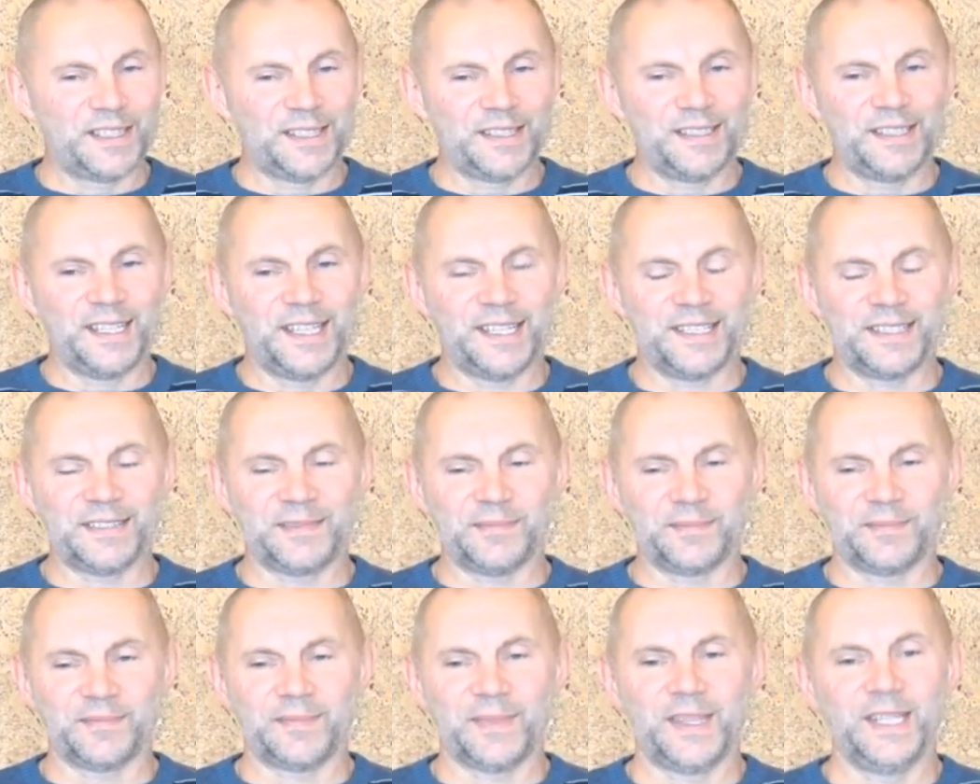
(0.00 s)
You
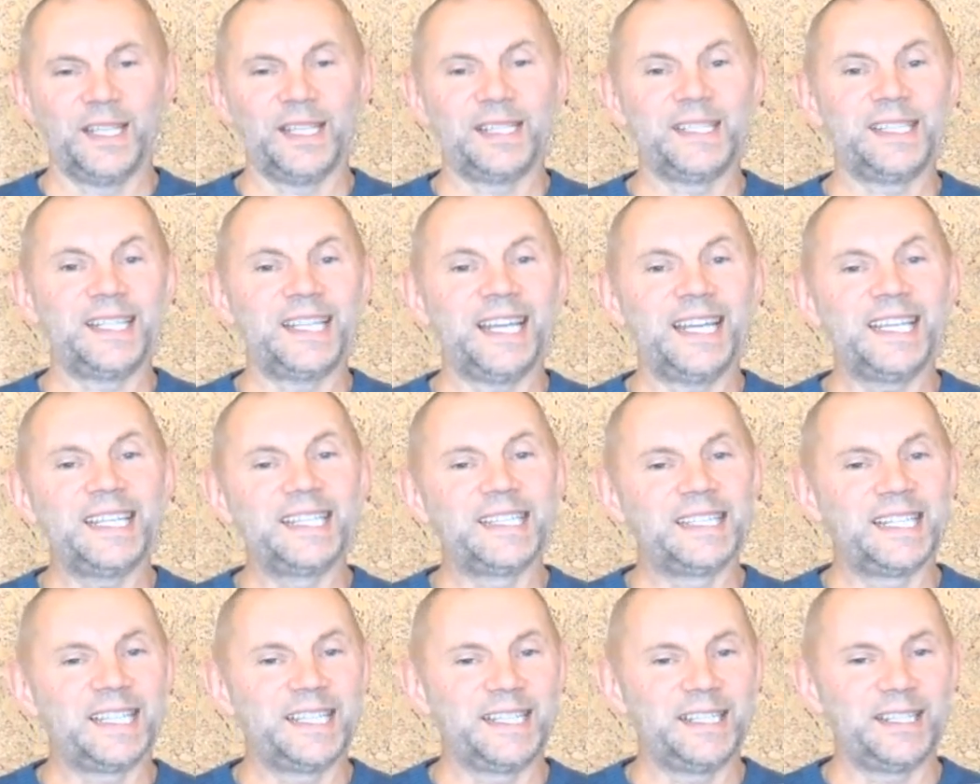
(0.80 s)
see, it's a
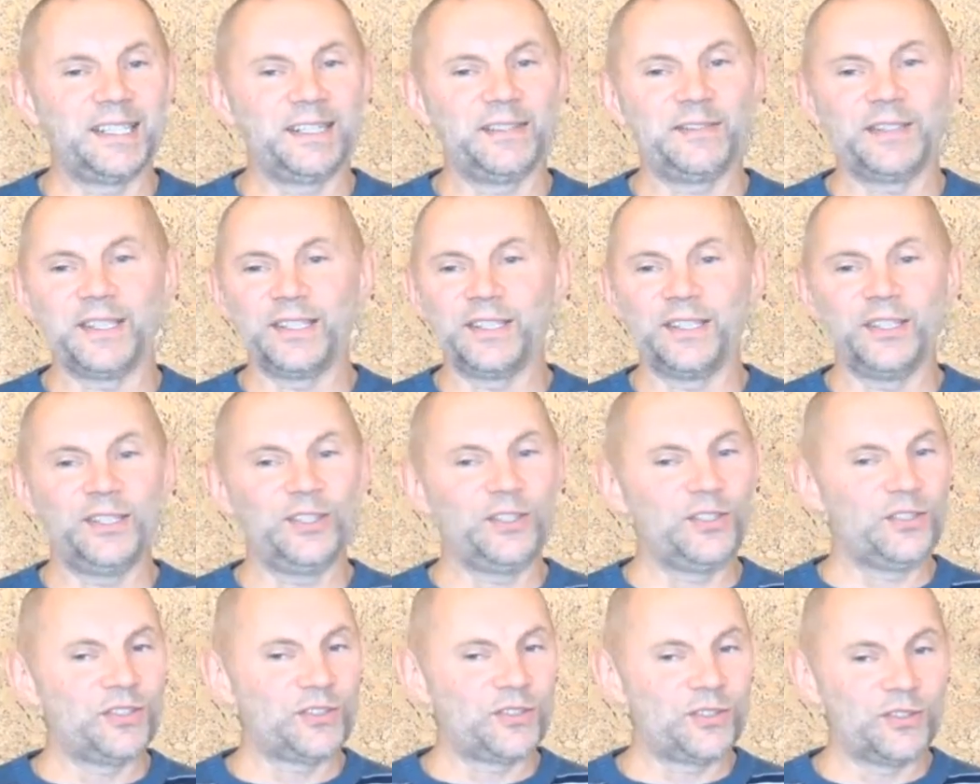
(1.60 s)
loop.
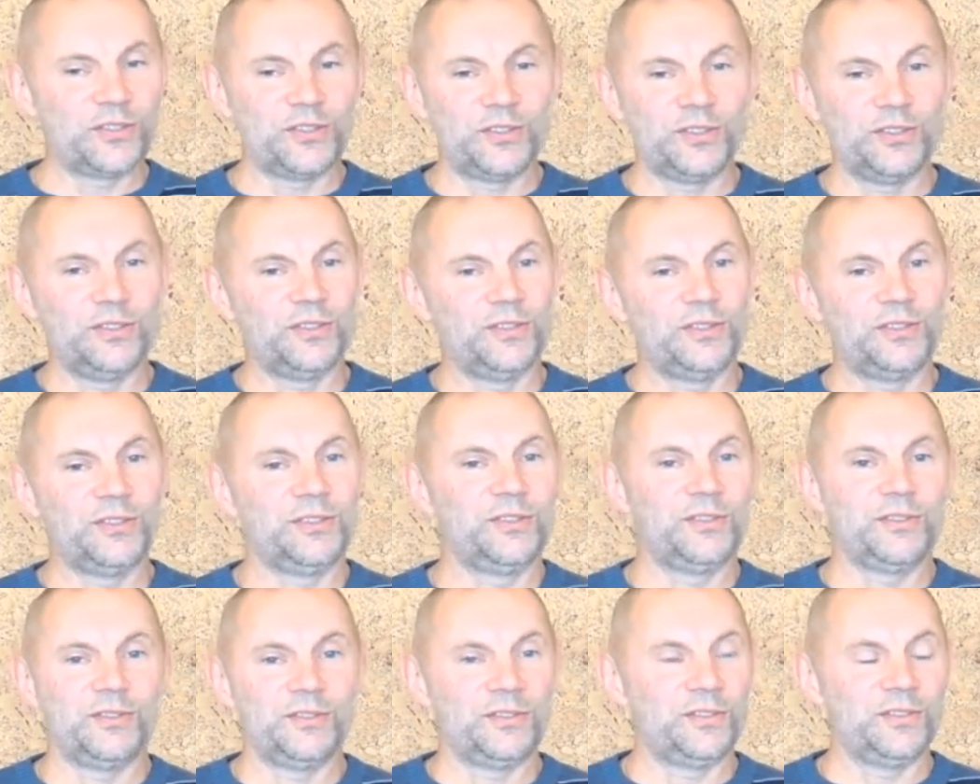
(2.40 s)
Nothing should
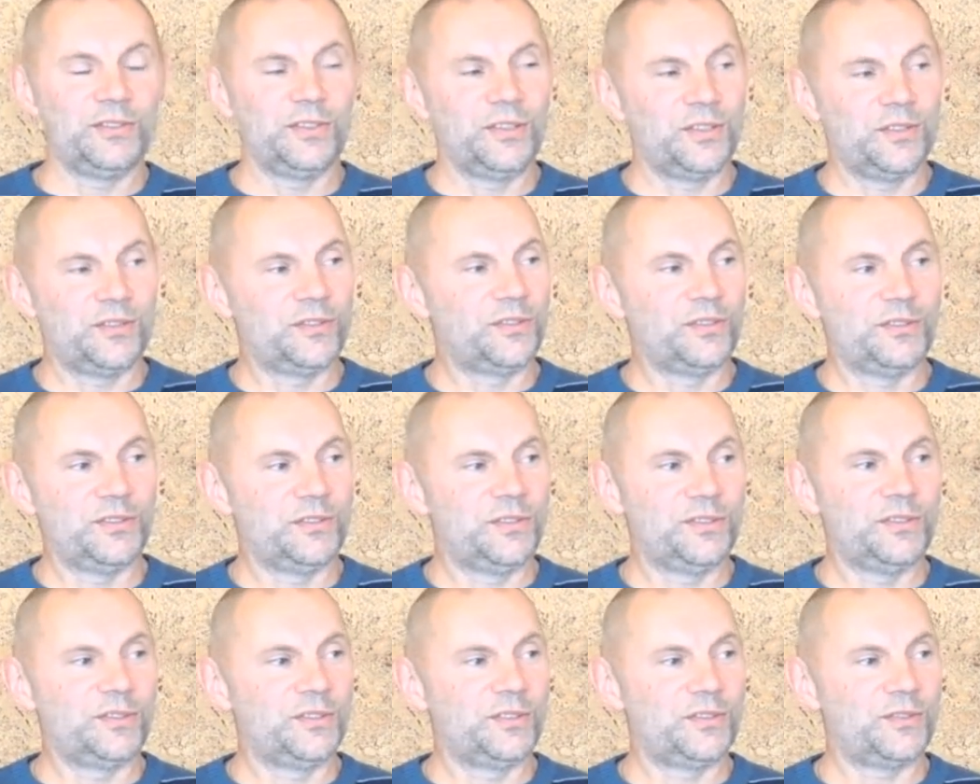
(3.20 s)
be ignored,
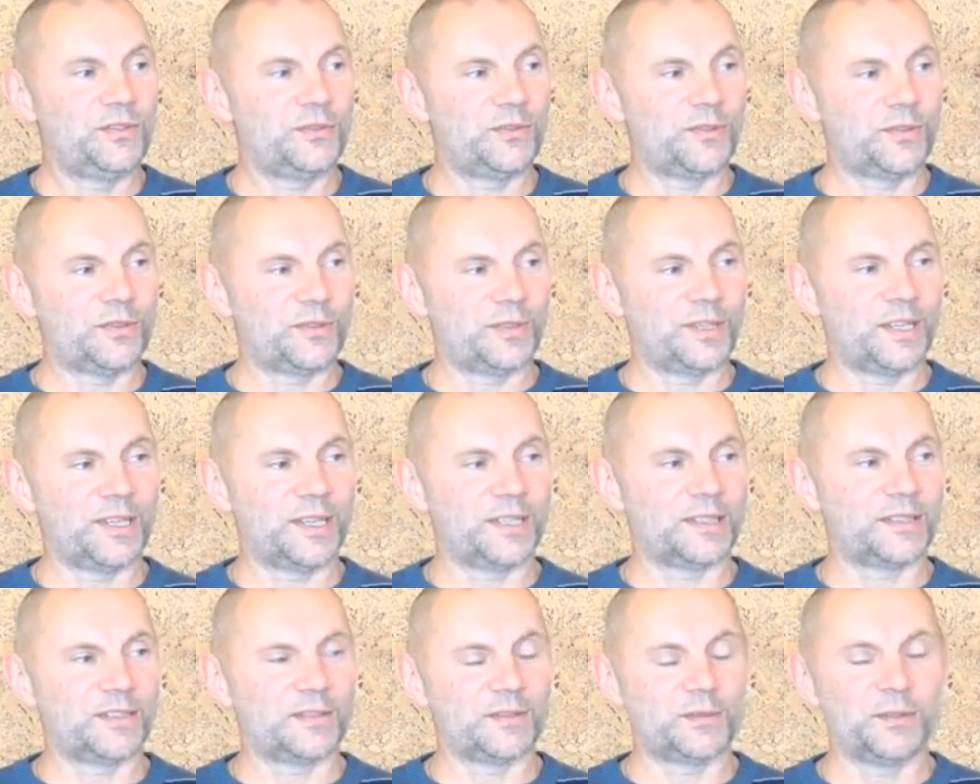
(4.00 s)
including your
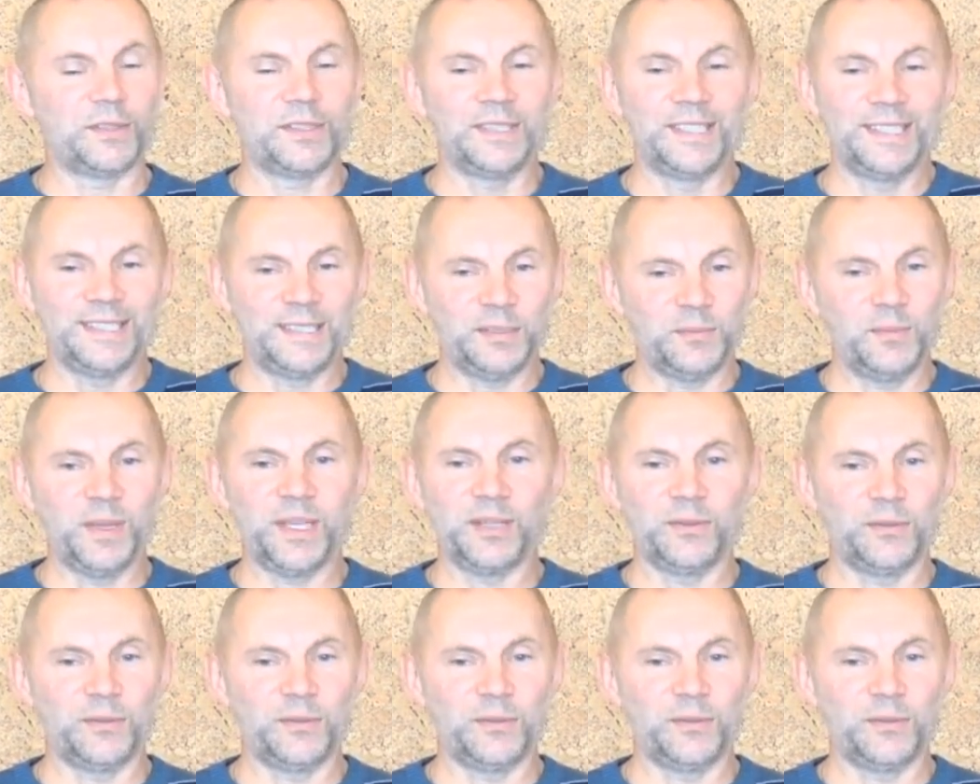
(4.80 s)
feelings.